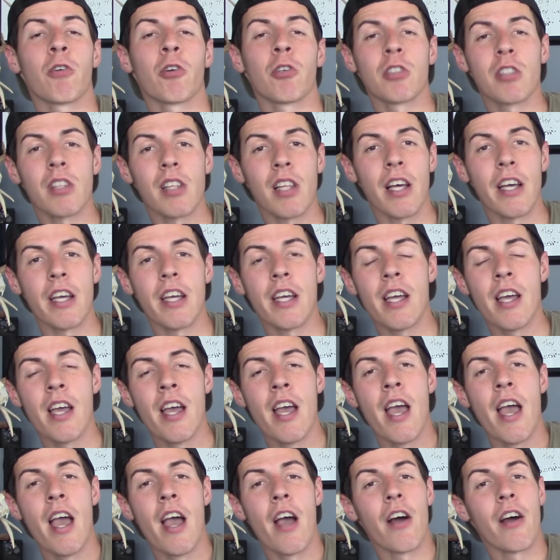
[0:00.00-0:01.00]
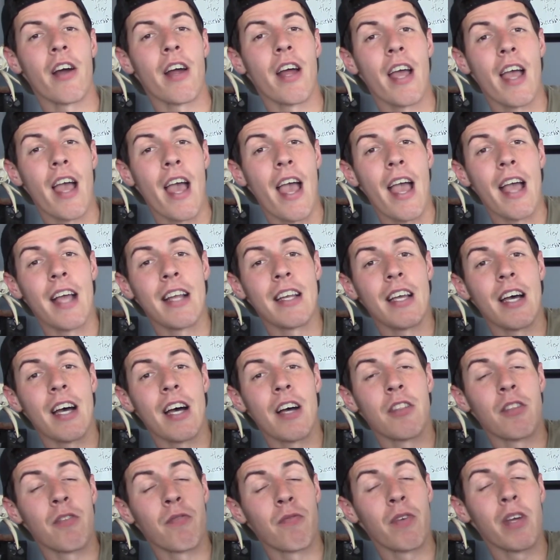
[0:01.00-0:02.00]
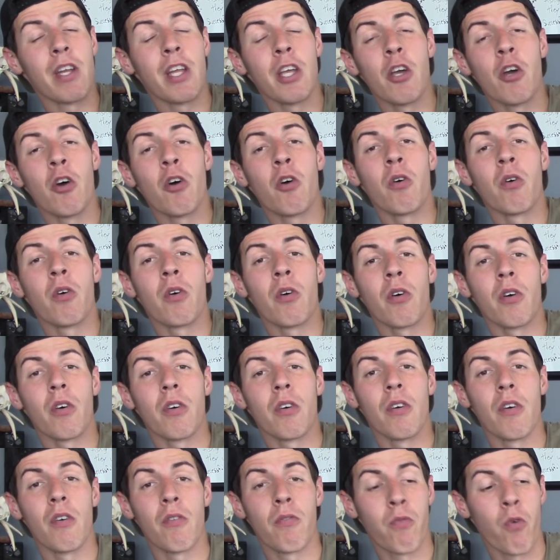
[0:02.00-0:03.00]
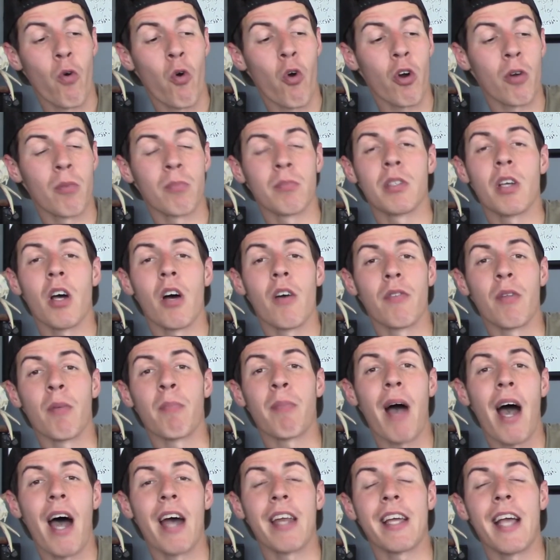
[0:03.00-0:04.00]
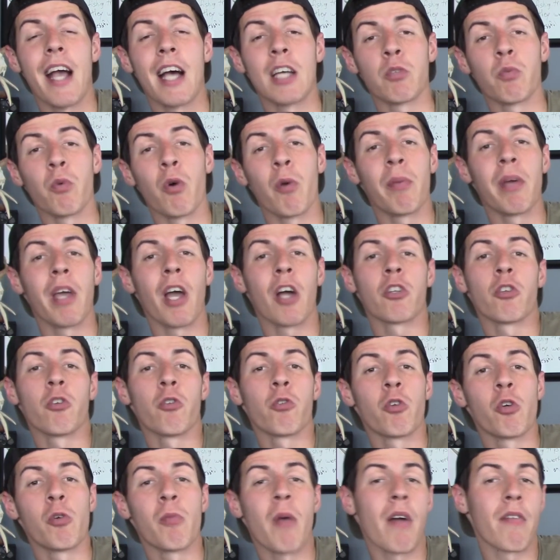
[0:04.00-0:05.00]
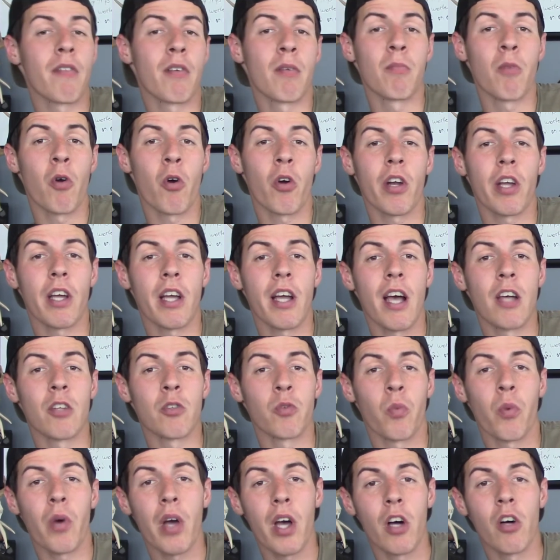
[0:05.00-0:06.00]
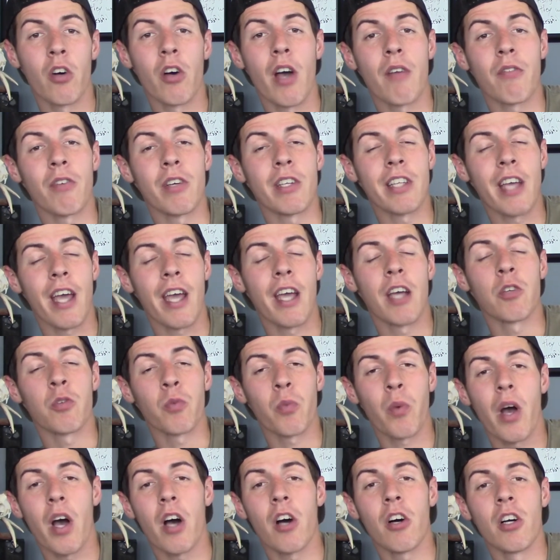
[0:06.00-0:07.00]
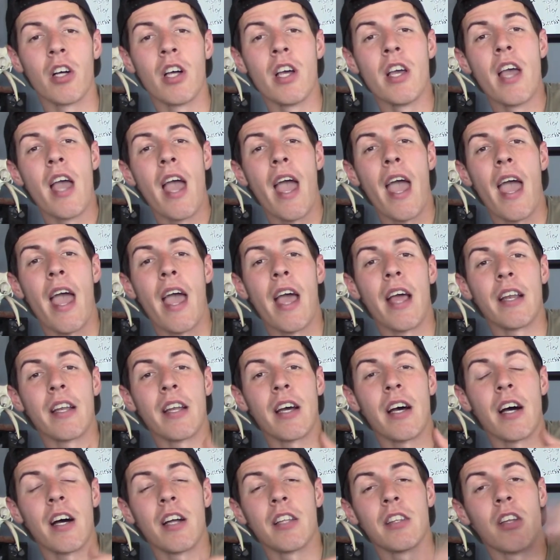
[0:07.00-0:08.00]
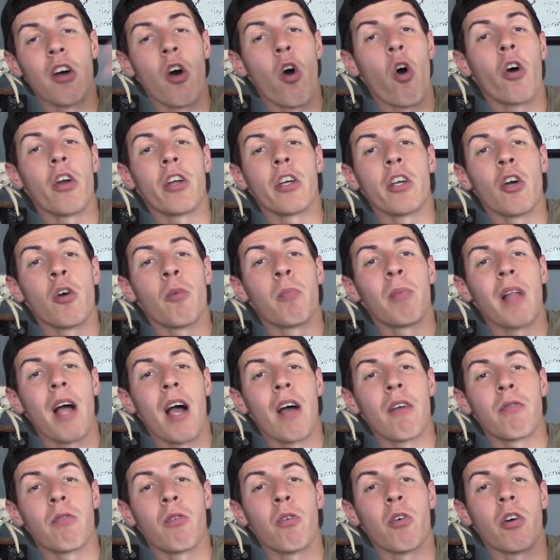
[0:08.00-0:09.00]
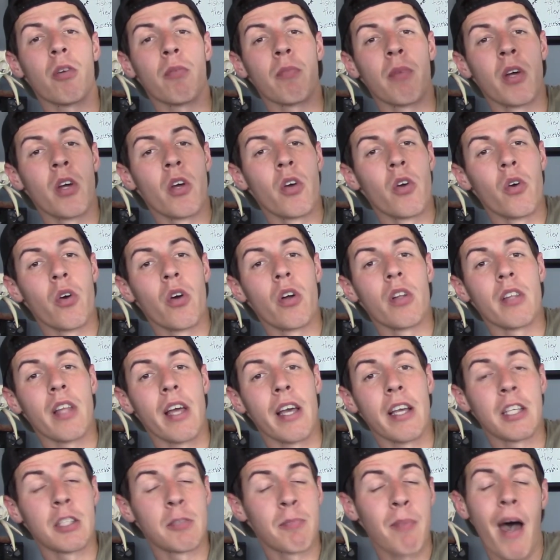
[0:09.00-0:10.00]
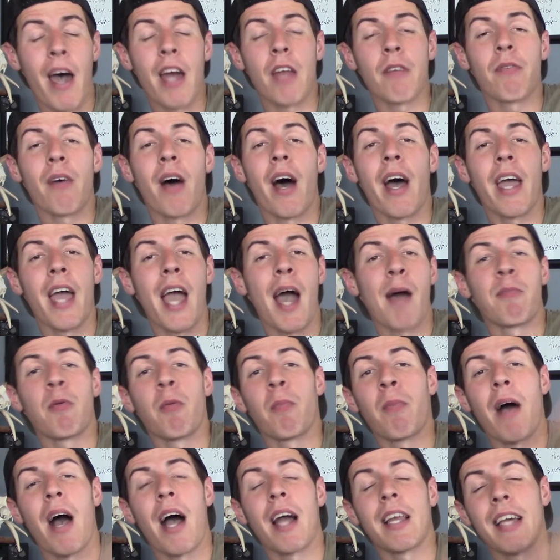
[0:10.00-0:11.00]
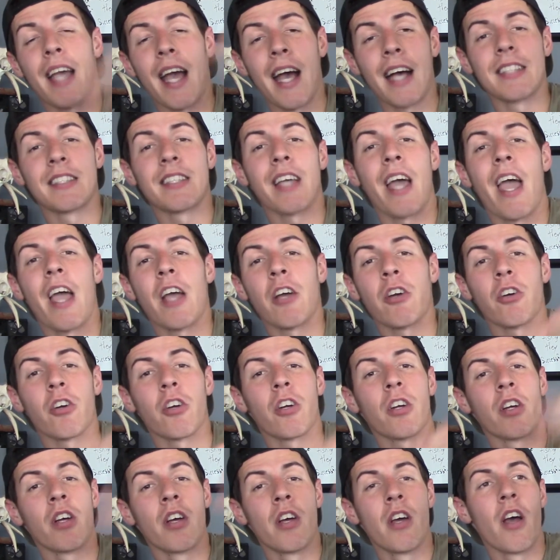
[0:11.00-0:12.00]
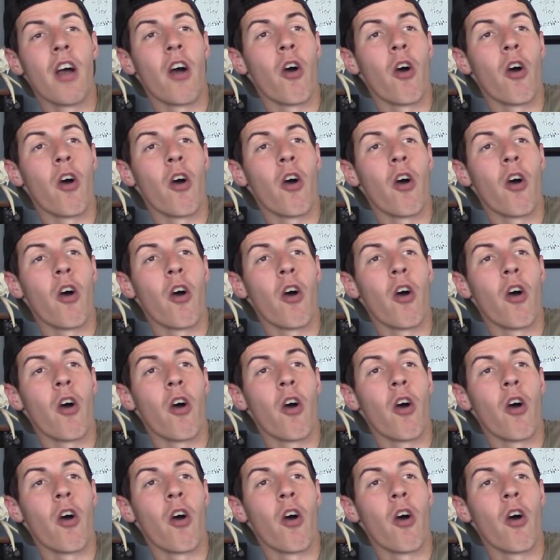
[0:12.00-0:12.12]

first light. All right, and the video forms of the podcast will be on YouTube every morning as well, every day as well, and the audio platform like Spotify, Apple Podcasts, Anchor,